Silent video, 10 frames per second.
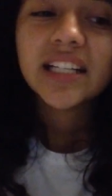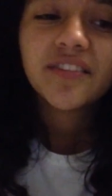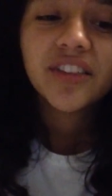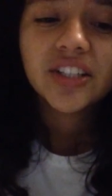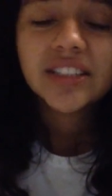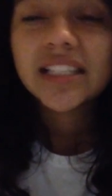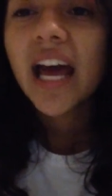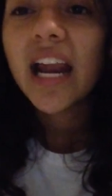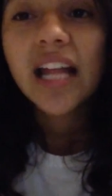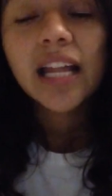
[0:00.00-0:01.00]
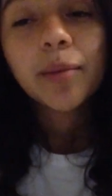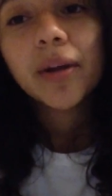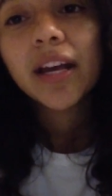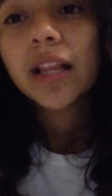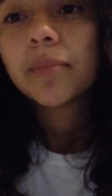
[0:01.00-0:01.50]
and if they're sad, I like
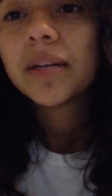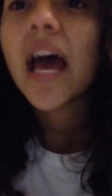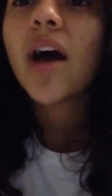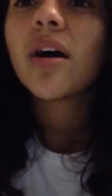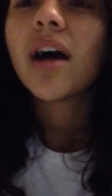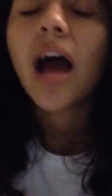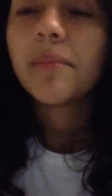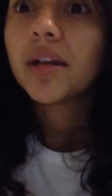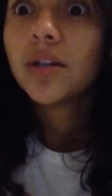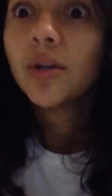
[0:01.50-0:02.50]
bringing them down. I mean,